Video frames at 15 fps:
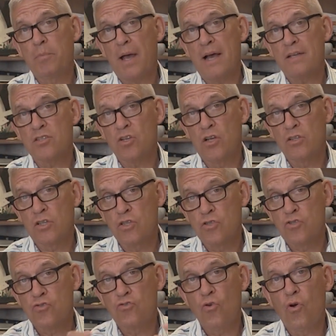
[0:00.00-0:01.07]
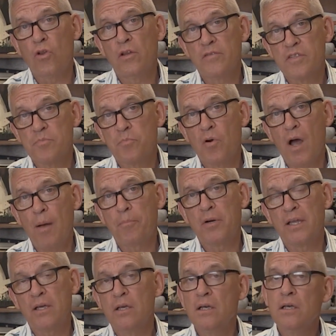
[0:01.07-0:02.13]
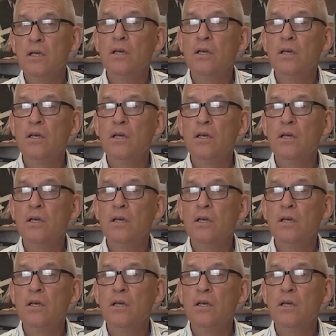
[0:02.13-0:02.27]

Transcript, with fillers: pass on control of his property